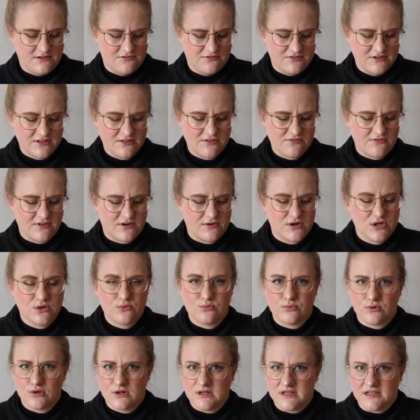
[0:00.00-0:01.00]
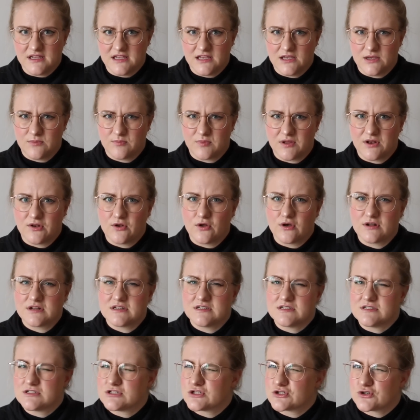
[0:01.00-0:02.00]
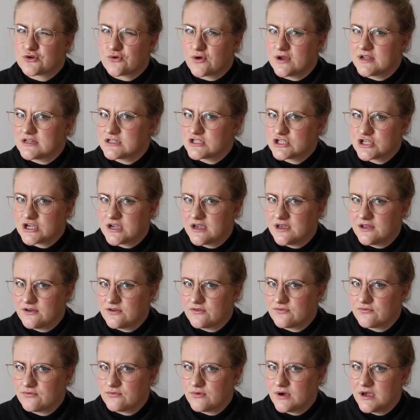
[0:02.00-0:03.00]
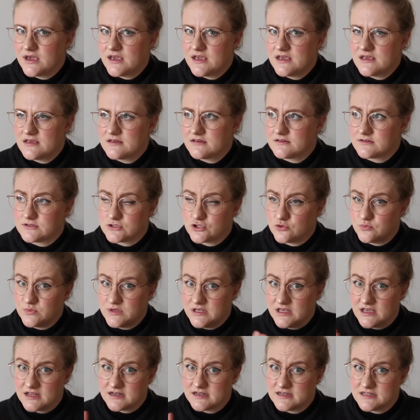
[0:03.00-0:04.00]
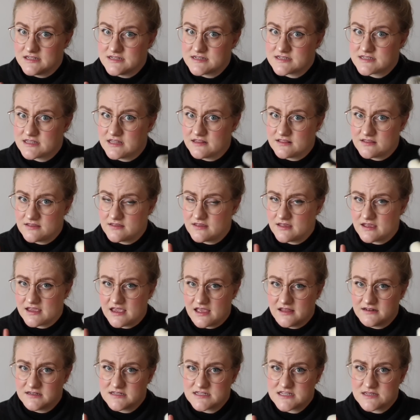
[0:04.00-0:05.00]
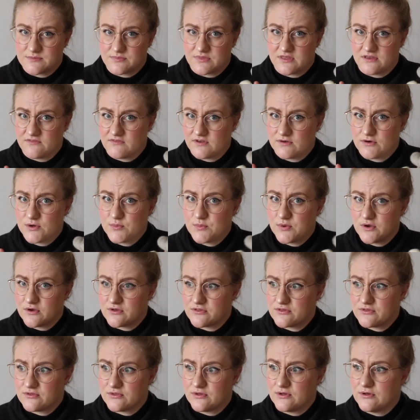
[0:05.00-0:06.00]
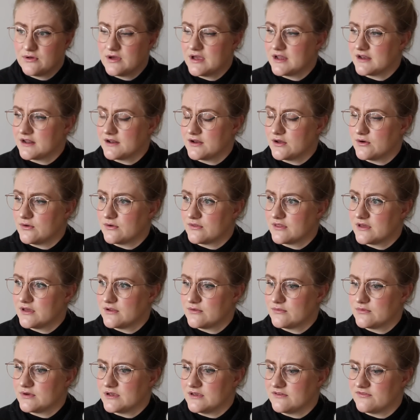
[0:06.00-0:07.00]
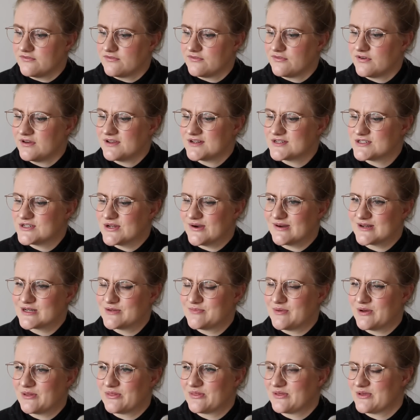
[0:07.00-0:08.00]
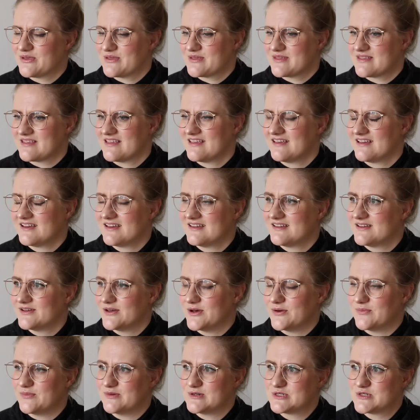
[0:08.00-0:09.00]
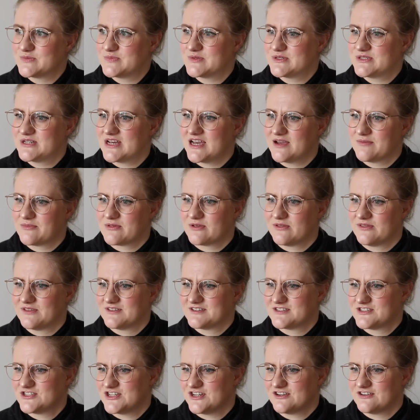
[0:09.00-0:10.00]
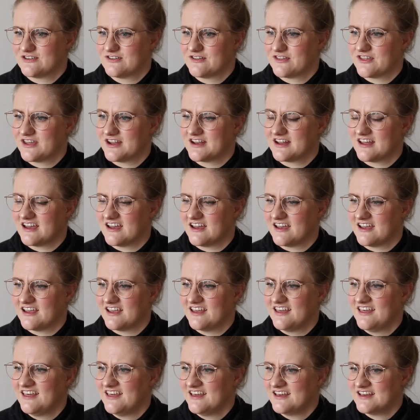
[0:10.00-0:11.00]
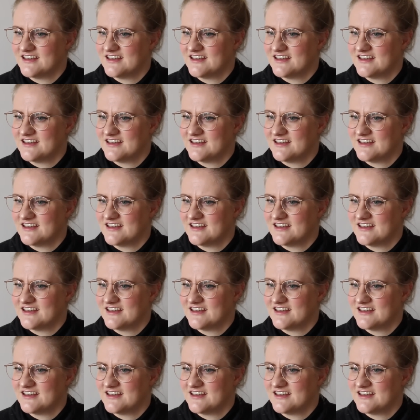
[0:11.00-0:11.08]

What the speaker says: feels very woolly, but not in a scratchy kind of way, to me at least. That's again something very personal, and I know that we've talked about this multiple times on this channel, that I